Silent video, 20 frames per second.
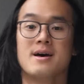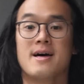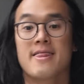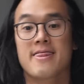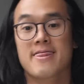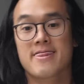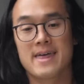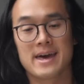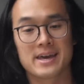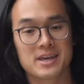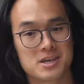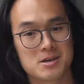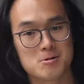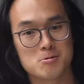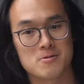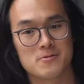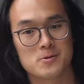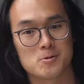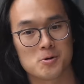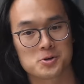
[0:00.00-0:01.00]
Thank
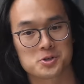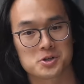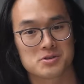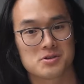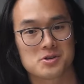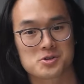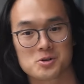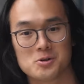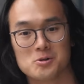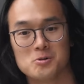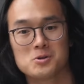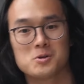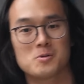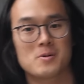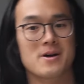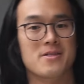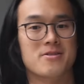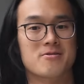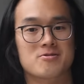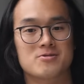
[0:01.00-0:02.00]
you all for watching this all the
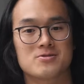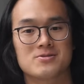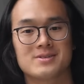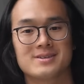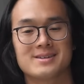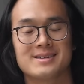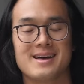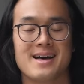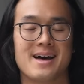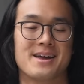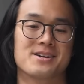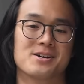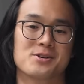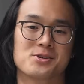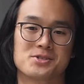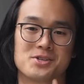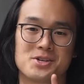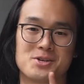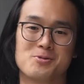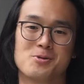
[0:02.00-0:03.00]
way through, and I'll
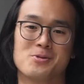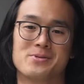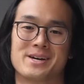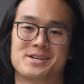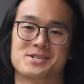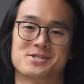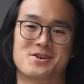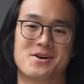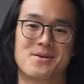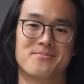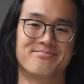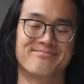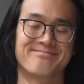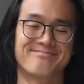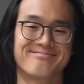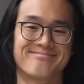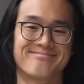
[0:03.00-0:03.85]
see you all next time.